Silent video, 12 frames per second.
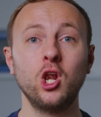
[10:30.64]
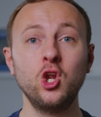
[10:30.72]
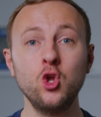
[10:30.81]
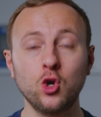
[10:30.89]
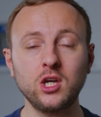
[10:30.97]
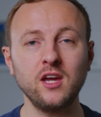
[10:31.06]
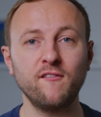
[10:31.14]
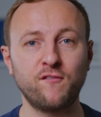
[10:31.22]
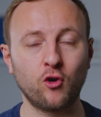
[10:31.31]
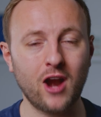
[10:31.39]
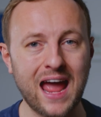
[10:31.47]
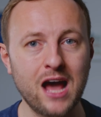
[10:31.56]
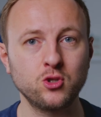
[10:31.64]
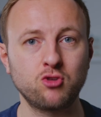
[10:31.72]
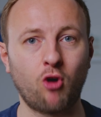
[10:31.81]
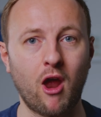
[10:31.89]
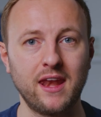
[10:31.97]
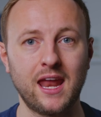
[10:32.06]
looking for a house
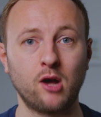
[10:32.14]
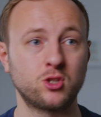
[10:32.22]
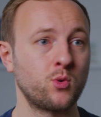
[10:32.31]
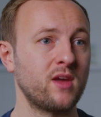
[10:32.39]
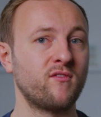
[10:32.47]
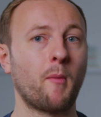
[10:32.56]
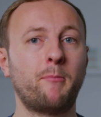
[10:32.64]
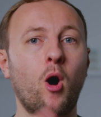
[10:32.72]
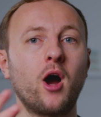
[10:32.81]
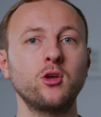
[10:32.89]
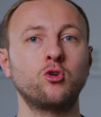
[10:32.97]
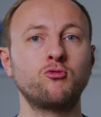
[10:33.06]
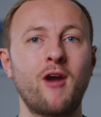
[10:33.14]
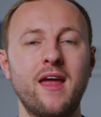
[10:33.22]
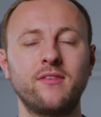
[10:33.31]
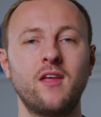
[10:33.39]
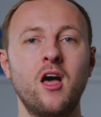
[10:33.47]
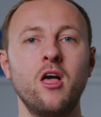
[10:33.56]
right now to either buy or
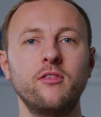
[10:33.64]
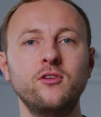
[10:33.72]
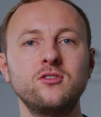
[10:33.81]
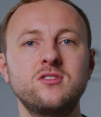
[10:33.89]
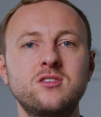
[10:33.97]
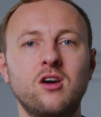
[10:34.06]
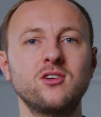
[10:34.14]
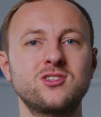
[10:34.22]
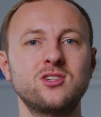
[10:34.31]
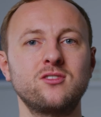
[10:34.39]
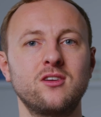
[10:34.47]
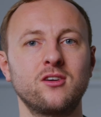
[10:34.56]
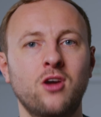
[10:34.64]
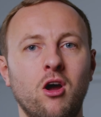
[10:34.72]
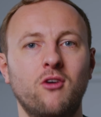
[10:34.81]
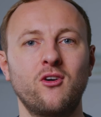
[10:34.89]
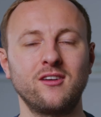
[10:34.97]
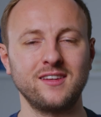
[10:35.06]
rent that doesn't
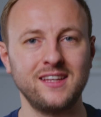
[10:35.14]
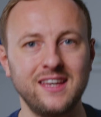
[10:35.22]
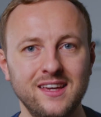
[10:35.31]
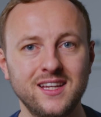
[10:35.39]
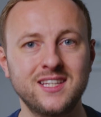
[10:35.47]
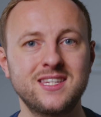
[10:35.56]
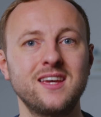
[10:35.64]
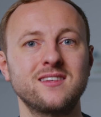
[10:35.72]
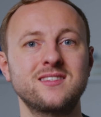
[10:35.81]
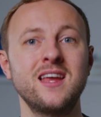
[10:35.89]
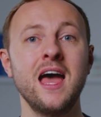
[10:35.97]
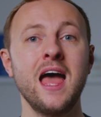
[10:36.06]
currently exist.